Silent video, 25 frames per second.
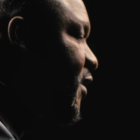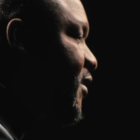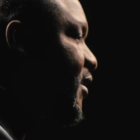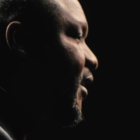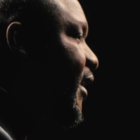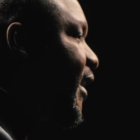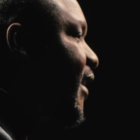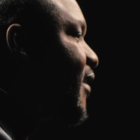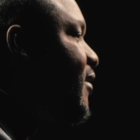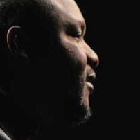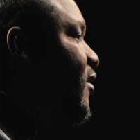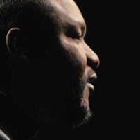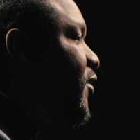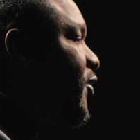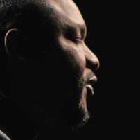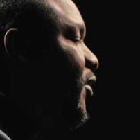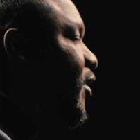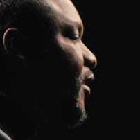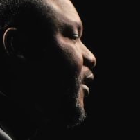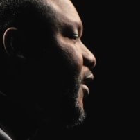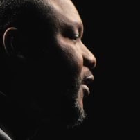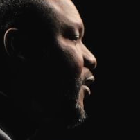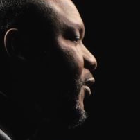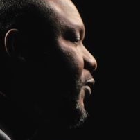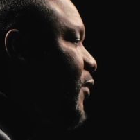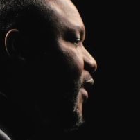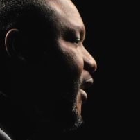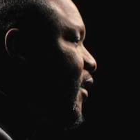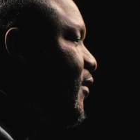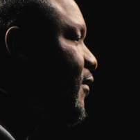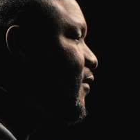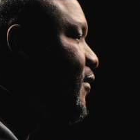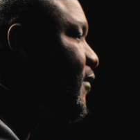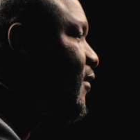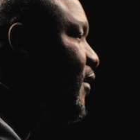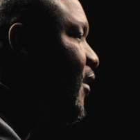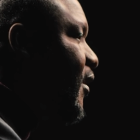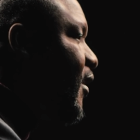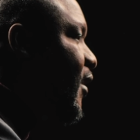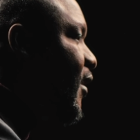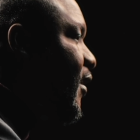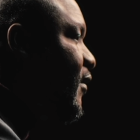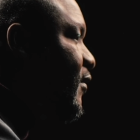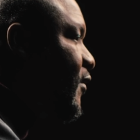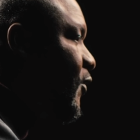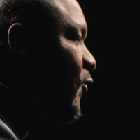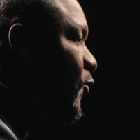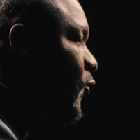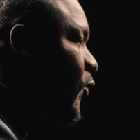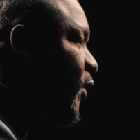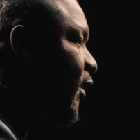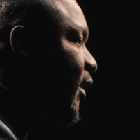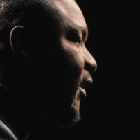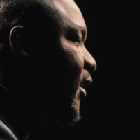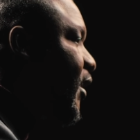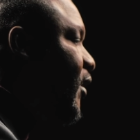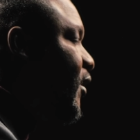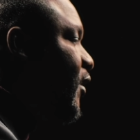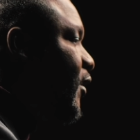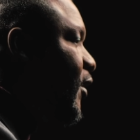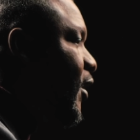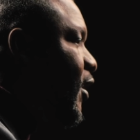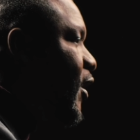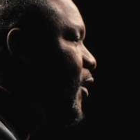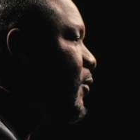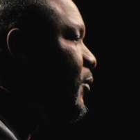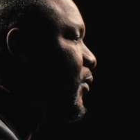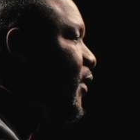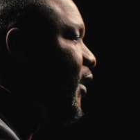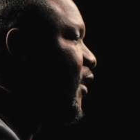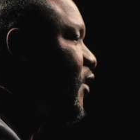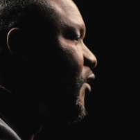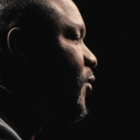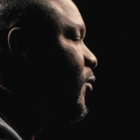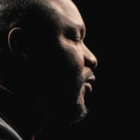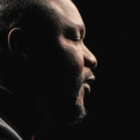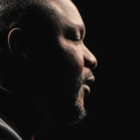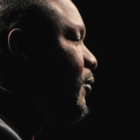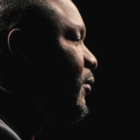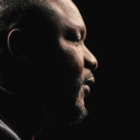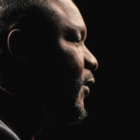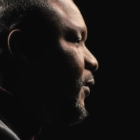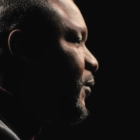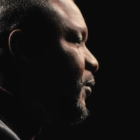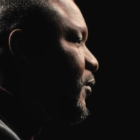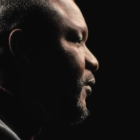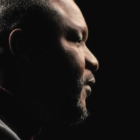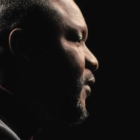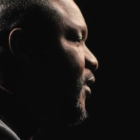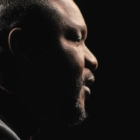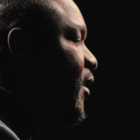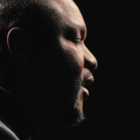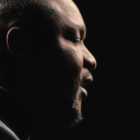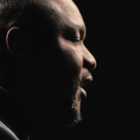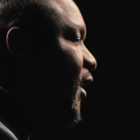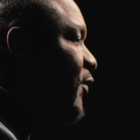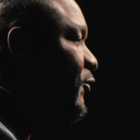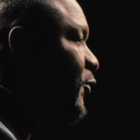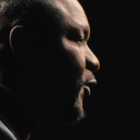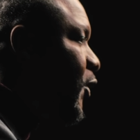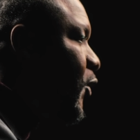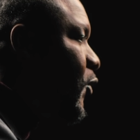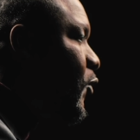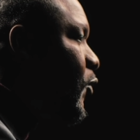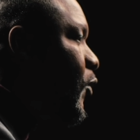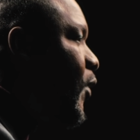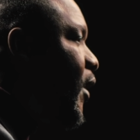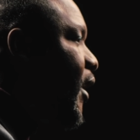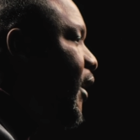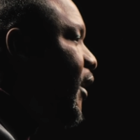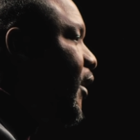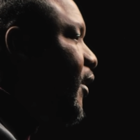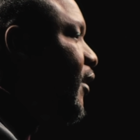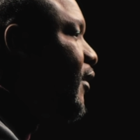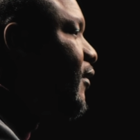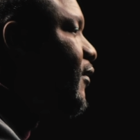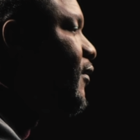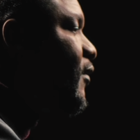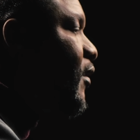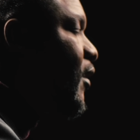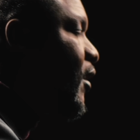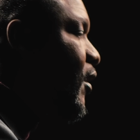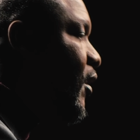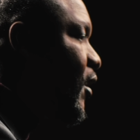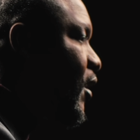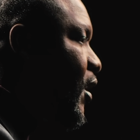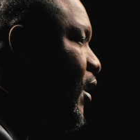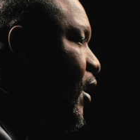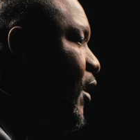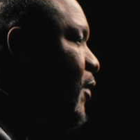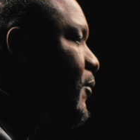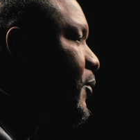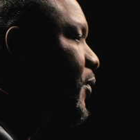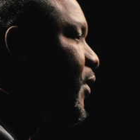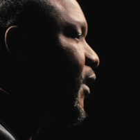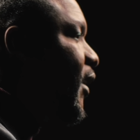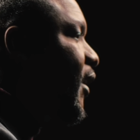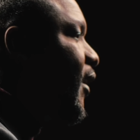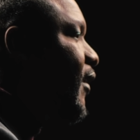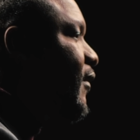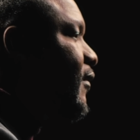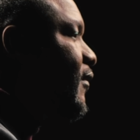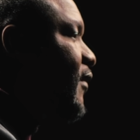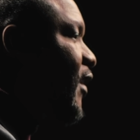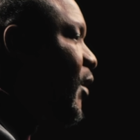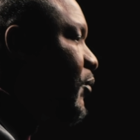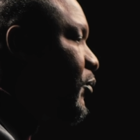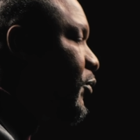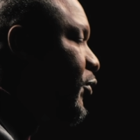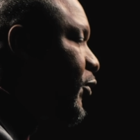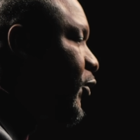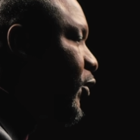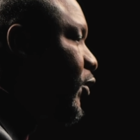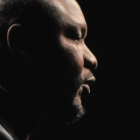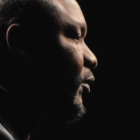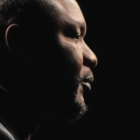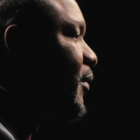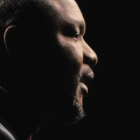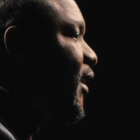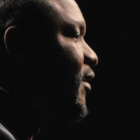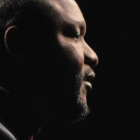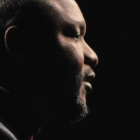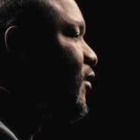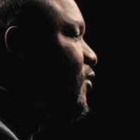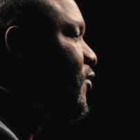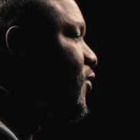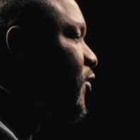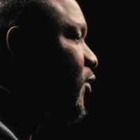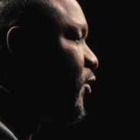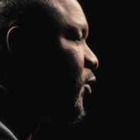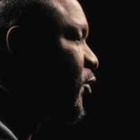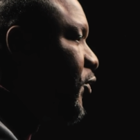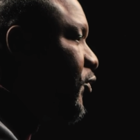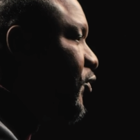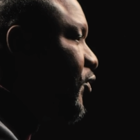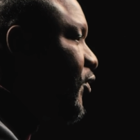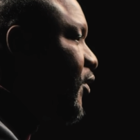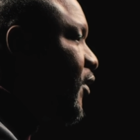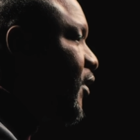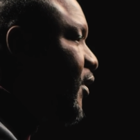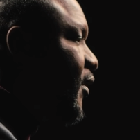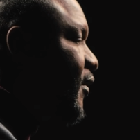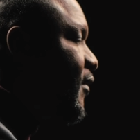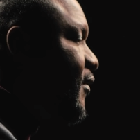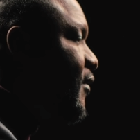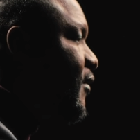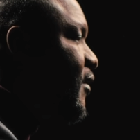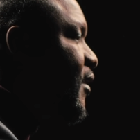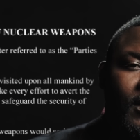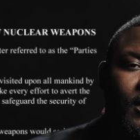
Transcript: Mitigating nuclear threats is a wicked and complex problem and requires complex and programmatic solutions